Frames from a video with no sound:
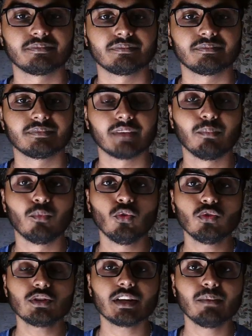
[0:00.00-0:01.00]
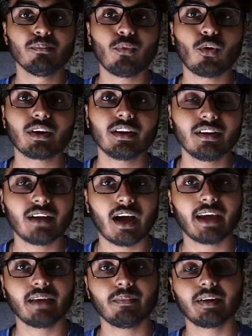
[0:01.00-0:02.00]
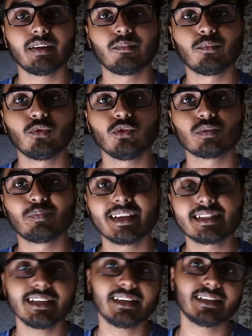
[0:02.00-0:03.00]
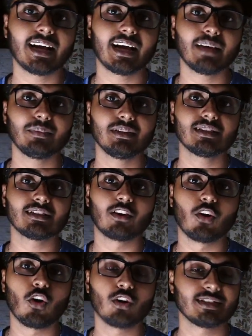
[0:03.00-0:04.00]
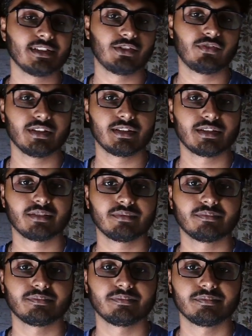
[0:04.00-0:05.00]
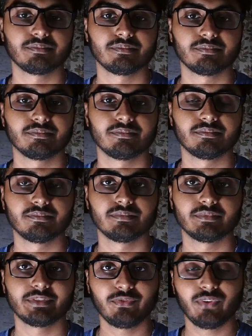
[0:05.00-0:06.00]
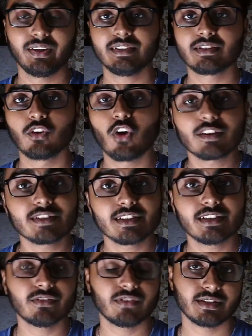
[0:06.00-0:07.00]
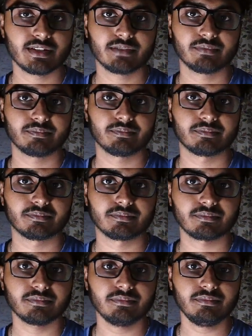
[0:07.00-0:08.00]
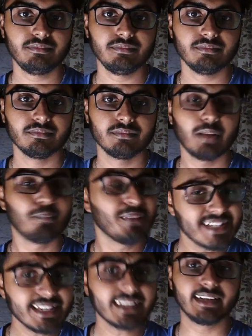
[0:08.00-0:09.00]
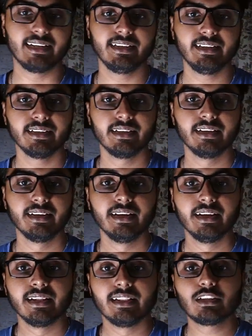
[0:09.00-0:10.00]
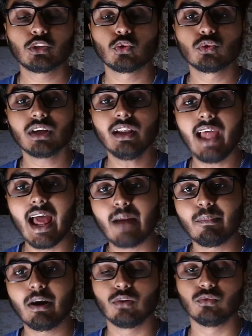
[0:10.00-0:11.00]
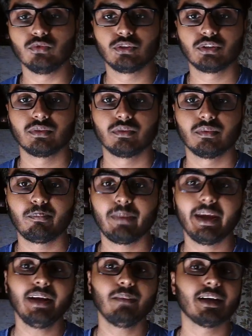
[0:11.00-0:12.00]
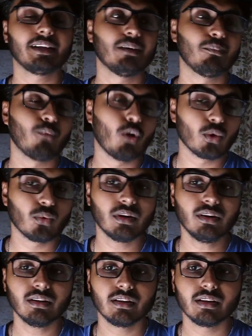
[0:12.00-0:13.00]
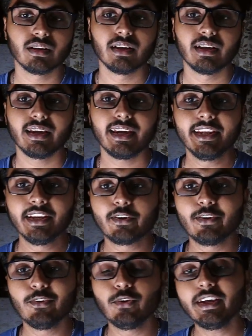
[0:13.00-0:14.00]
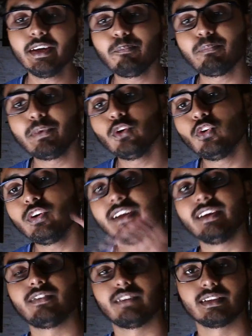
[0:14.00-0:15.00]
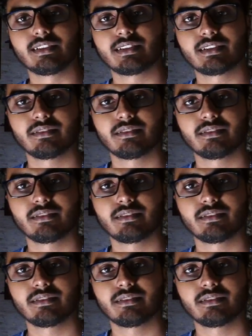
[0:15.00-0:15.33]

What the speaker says: The most important type and the most basic type is gross interest. So what is gross interest? Basically, the total amount paid by the borrower including pure interest